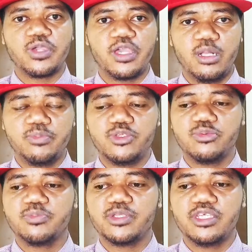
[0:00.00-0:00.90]
help you
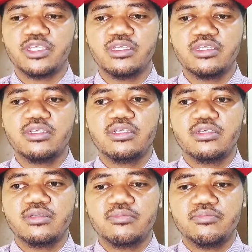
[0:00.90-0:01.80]

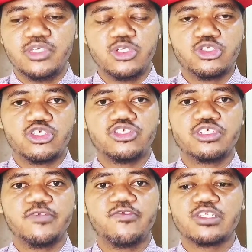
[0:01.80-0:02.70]
build your
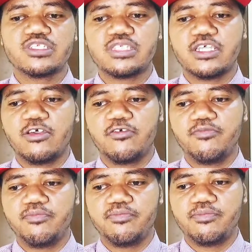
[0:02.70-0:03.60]
dream for the sake of
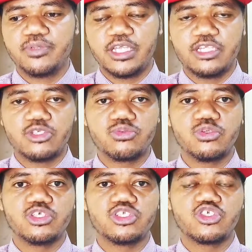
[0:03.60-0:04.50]
playing a
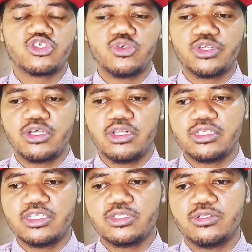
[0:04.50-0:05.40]
role in historical
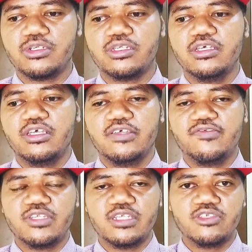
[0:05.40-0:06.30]
history.
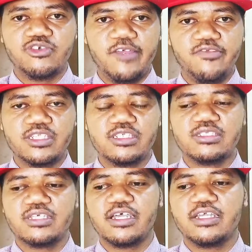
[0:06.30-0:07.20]
If you need graphic
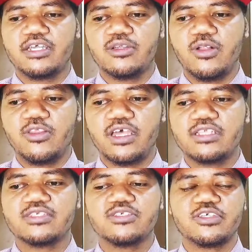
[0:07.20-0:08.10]
design and all
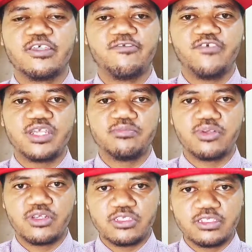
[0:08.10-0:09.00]
that, you can find
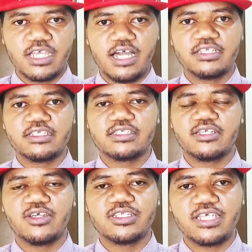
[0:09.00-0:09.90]
brother talents
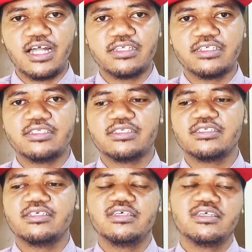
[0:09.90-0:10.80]
and untalents
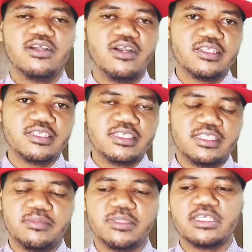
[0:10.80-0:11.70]
on
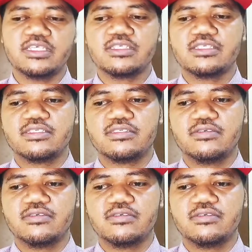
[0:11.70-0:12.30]
Steam Geeks.